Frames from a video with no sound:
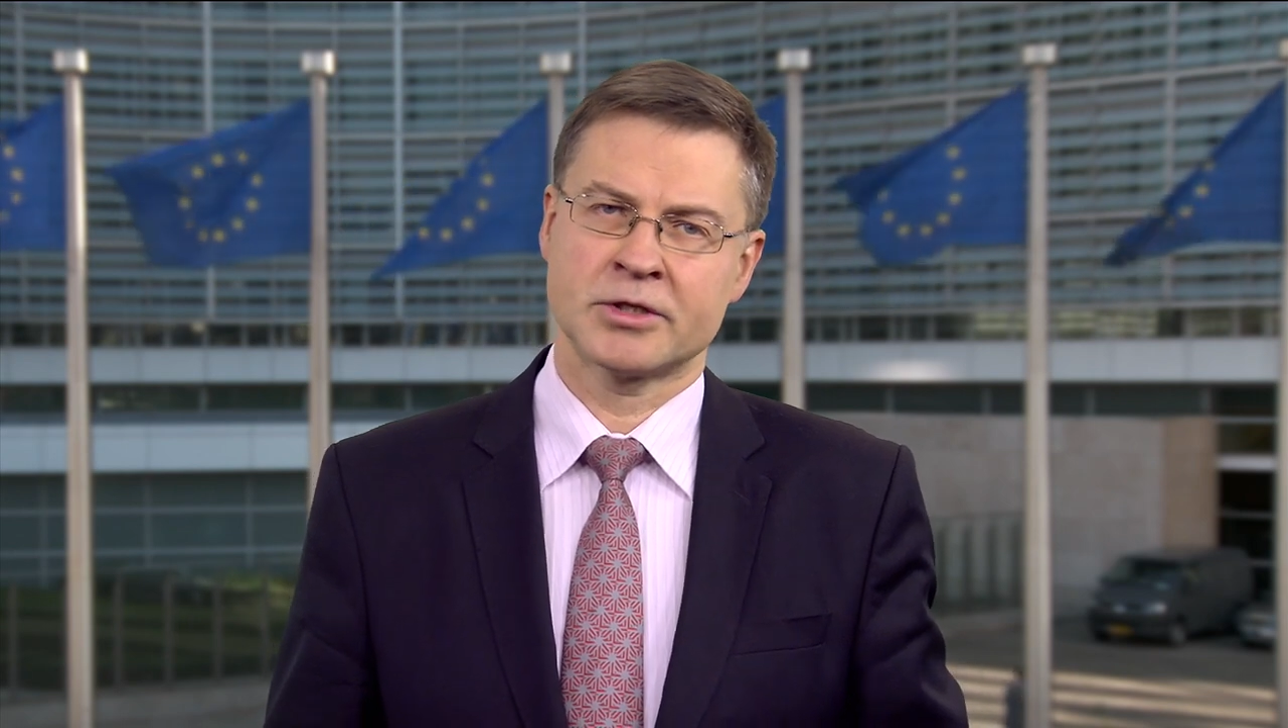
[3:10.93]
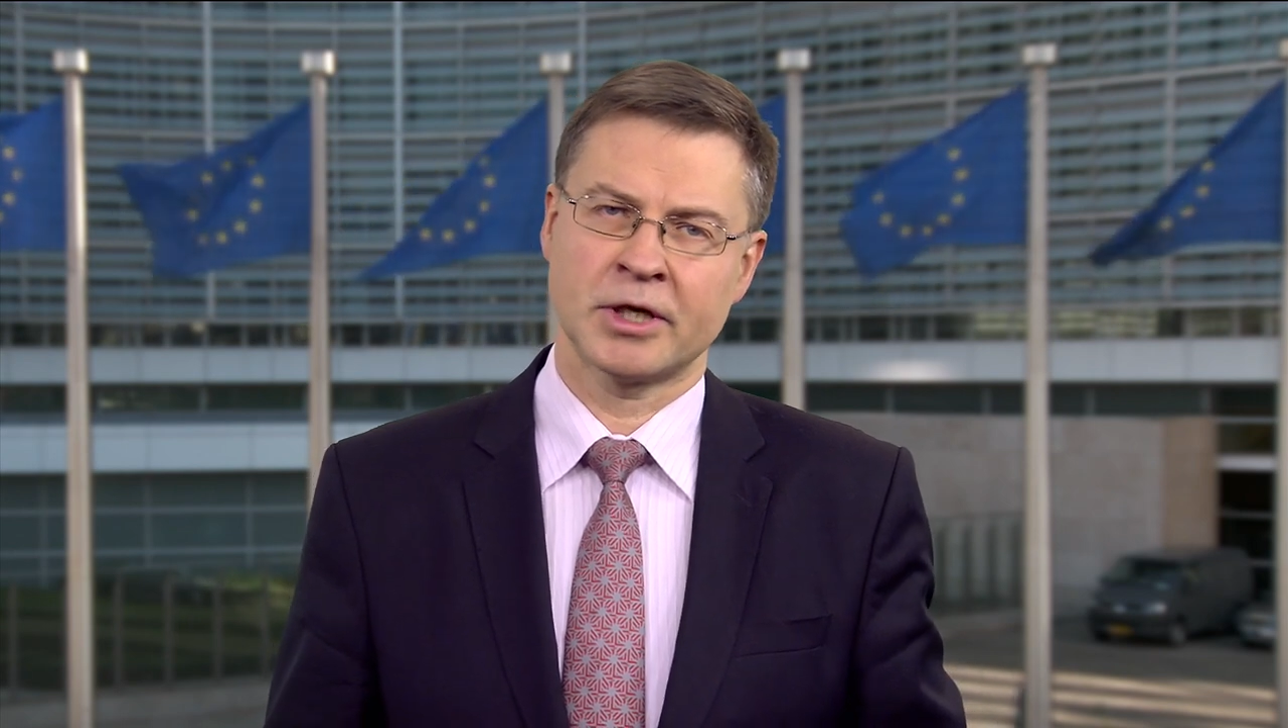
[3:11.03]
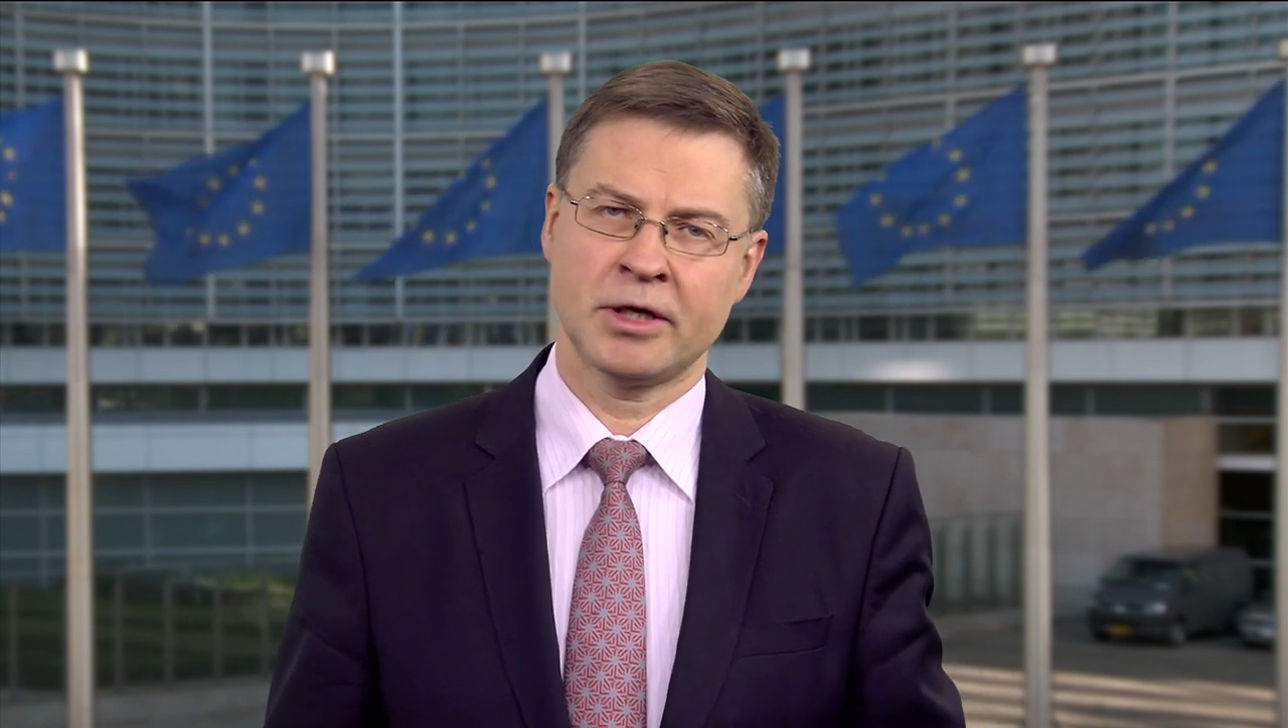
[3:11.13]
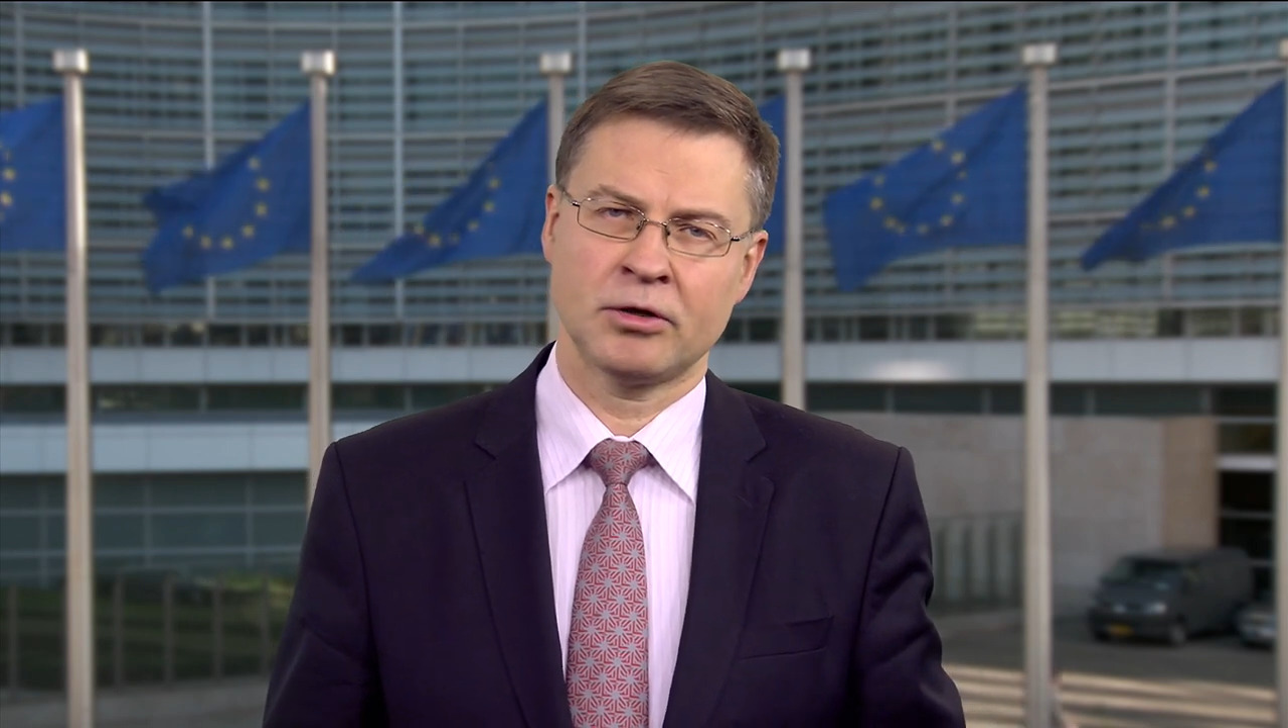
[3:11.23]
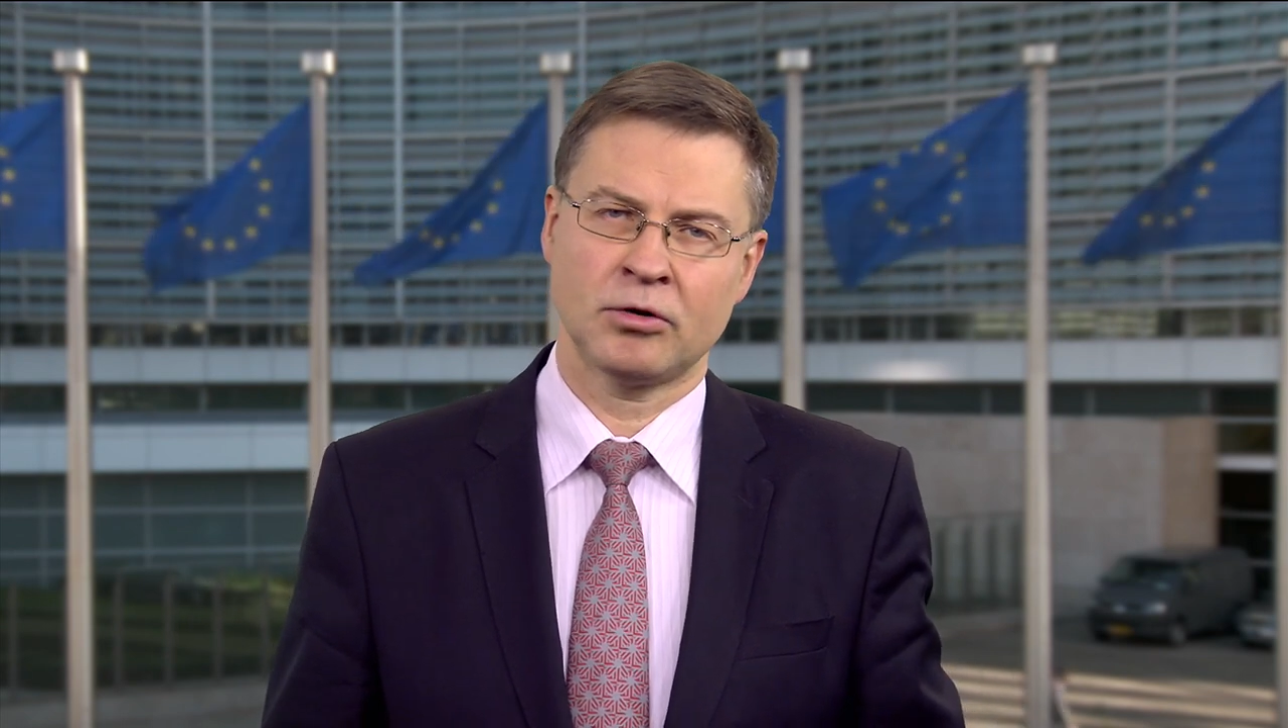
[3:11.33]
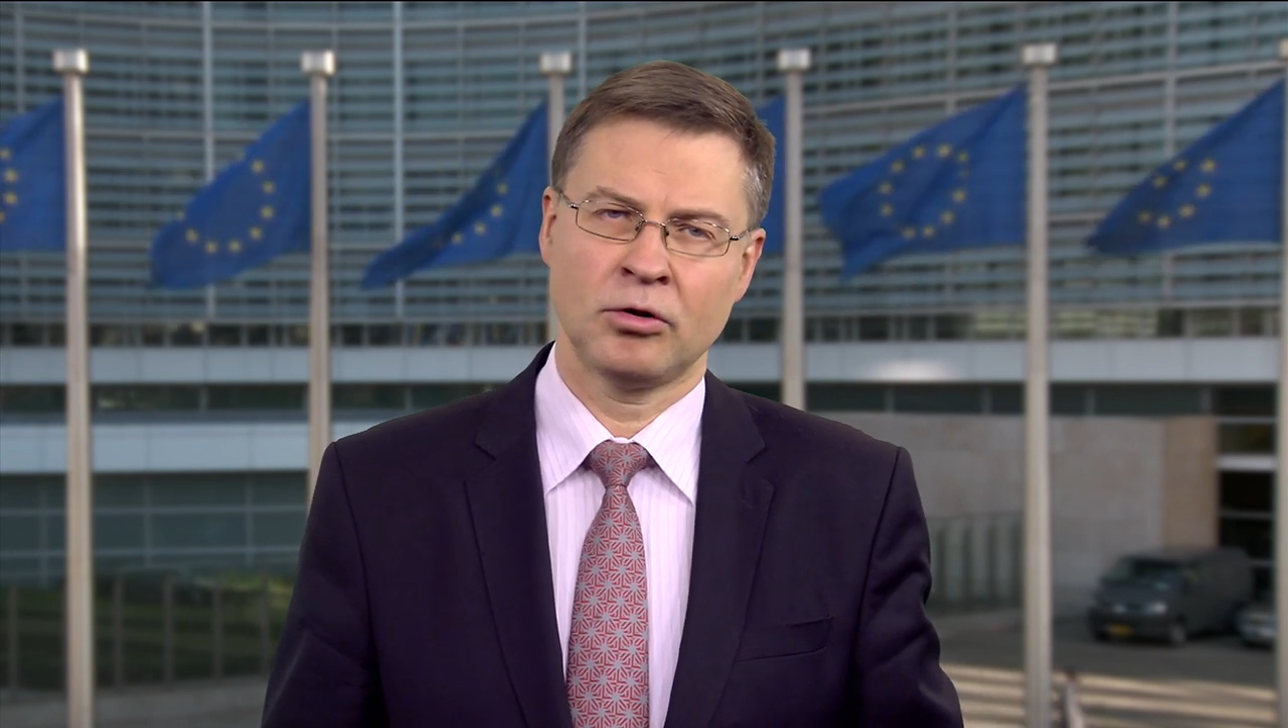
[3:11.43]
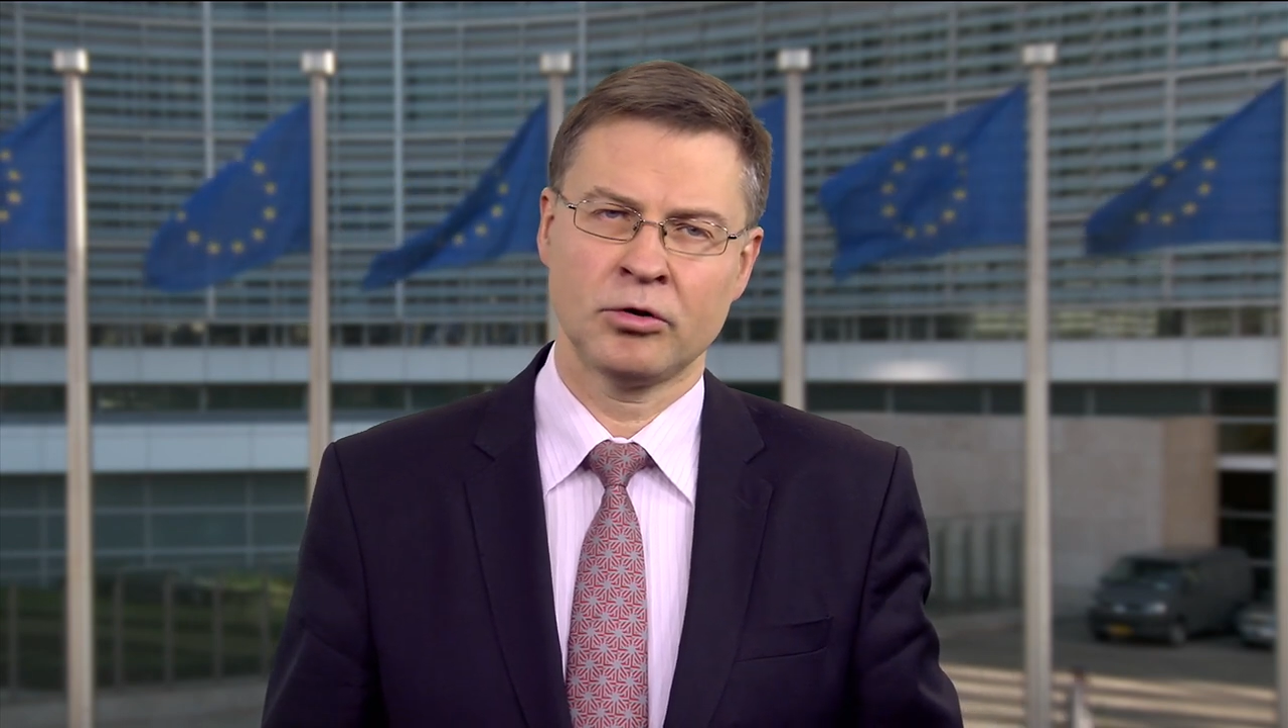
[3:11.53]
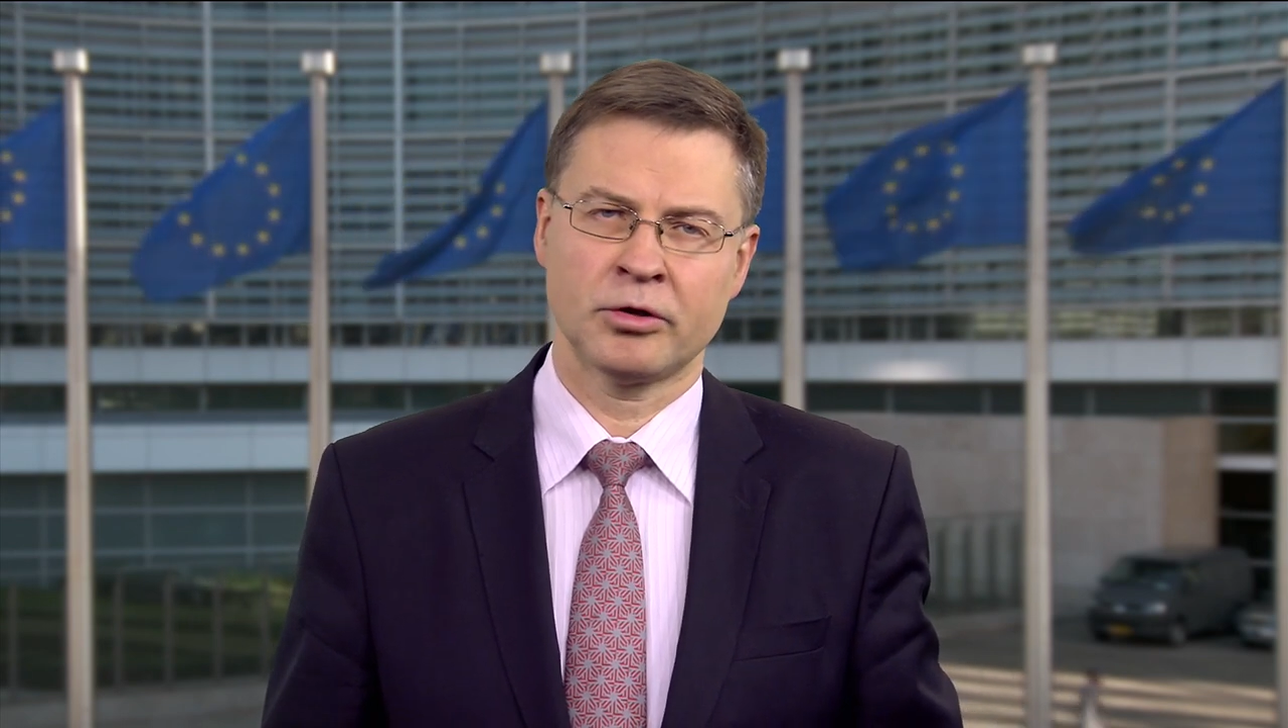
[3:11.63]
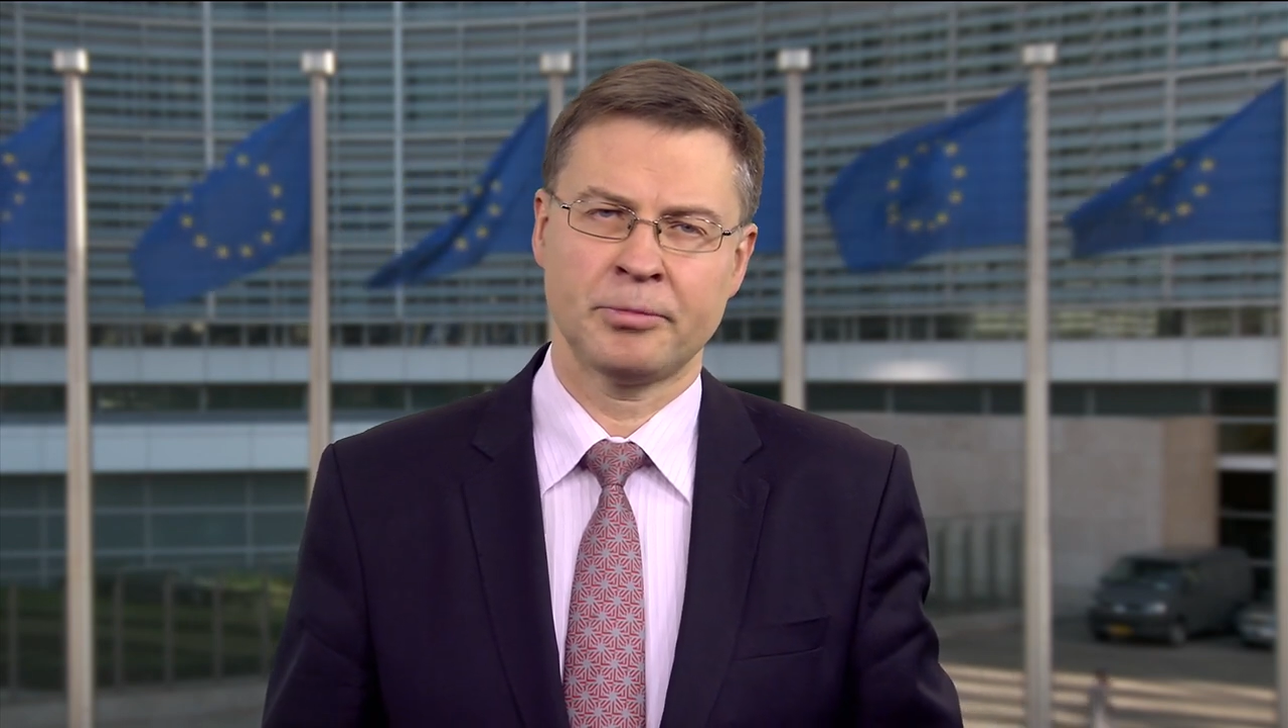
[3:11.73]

Then all